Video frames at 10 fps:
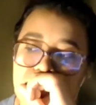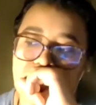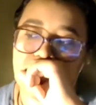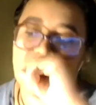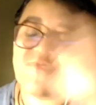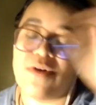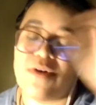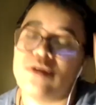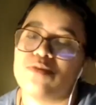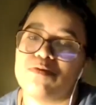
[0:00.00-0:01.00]
As far
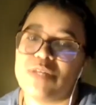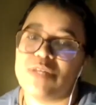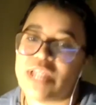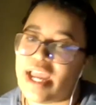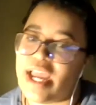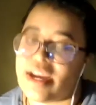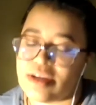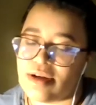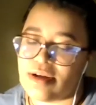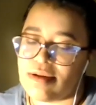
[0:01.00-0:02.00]
as which
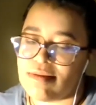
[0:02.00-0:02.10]
actor?